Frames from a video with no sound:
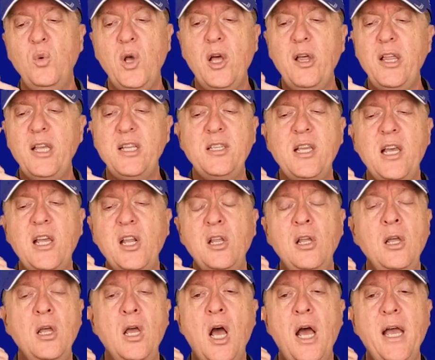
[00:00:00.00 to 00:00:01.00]
Well, they
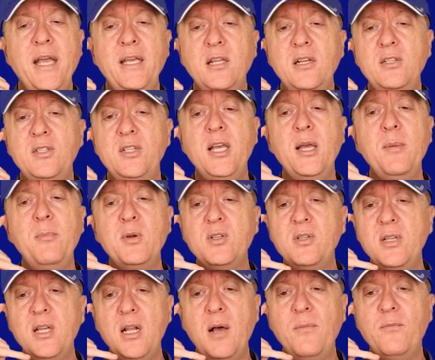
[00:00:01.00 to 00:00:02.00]
said, I get a 10%
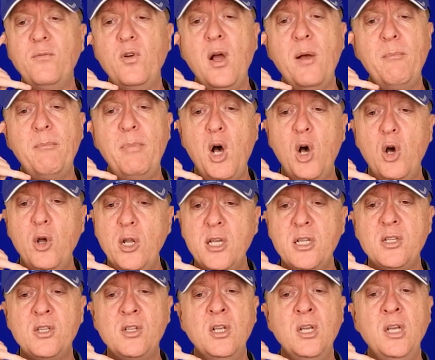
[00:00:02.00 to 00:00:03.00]
upfront
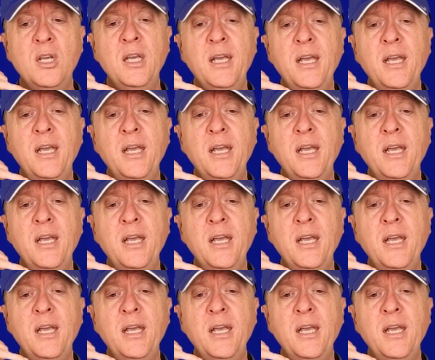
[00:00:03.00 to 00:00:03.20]
bonus